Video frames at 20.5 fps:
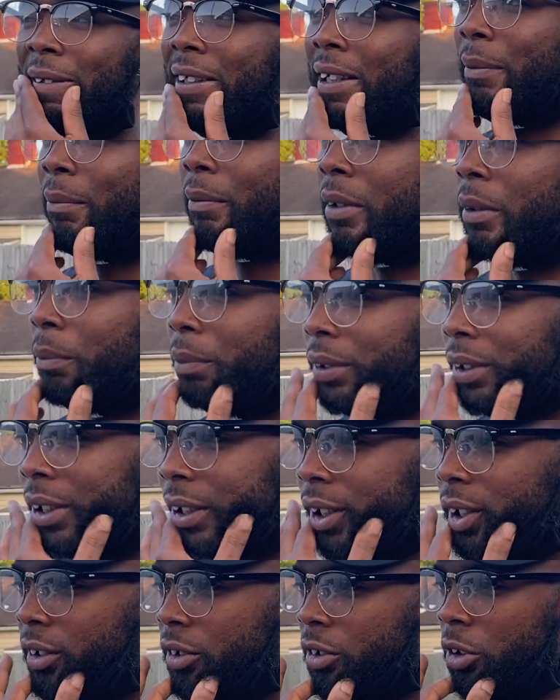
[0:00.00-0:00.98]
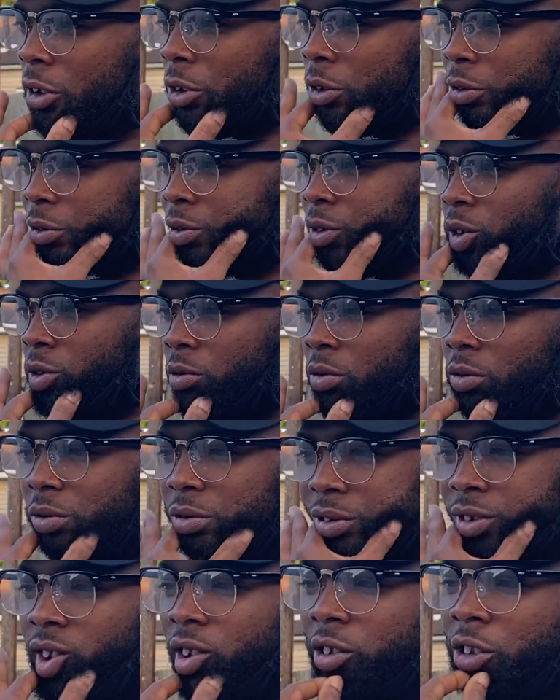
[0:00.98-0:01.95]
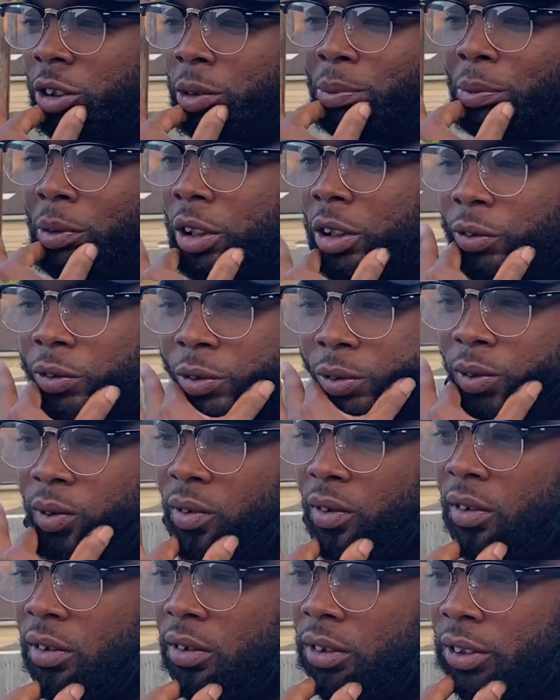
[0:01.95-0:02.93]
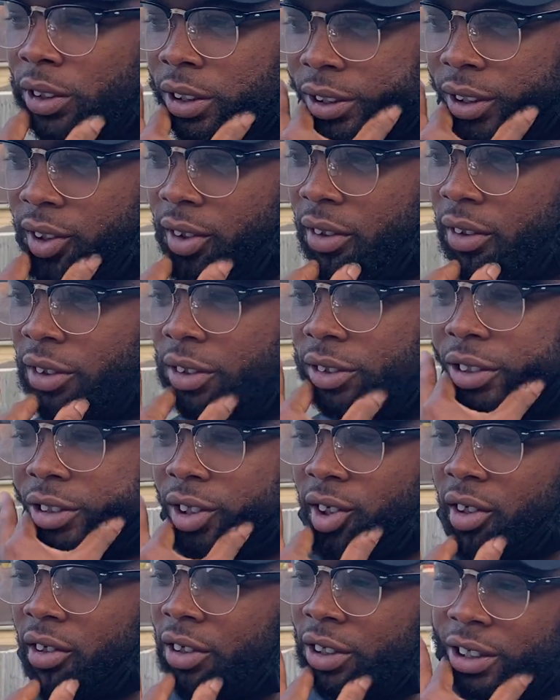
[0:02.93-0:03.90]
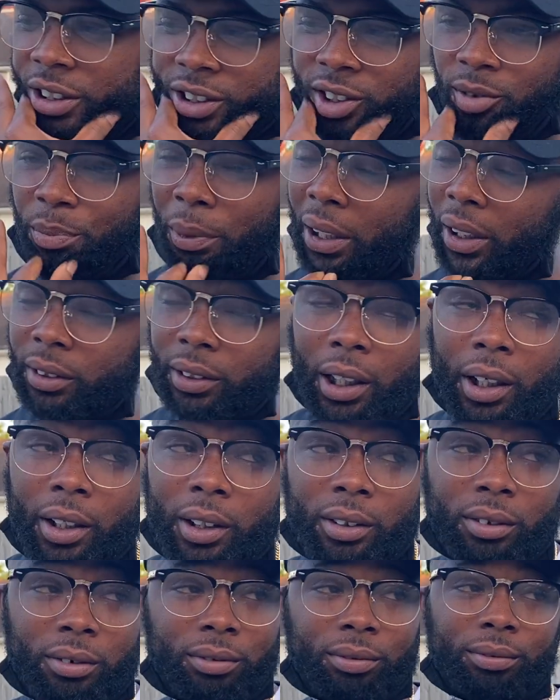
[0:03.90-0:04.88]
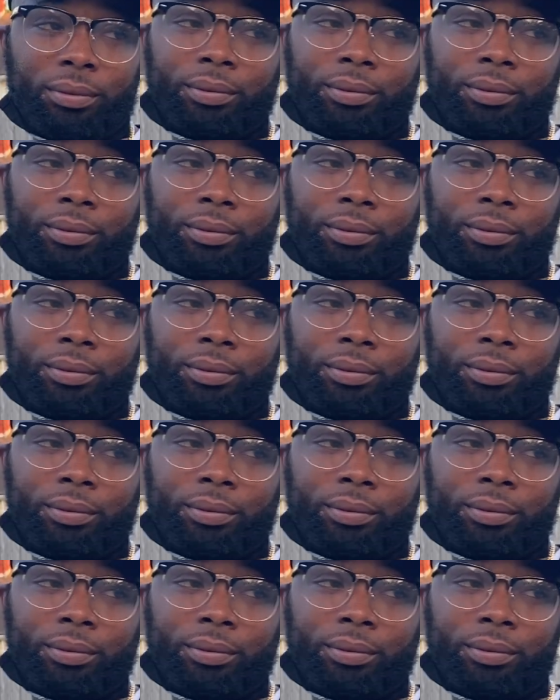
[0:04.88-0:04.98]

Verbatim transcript: we coming to play. So you know, tomorrow, expect that.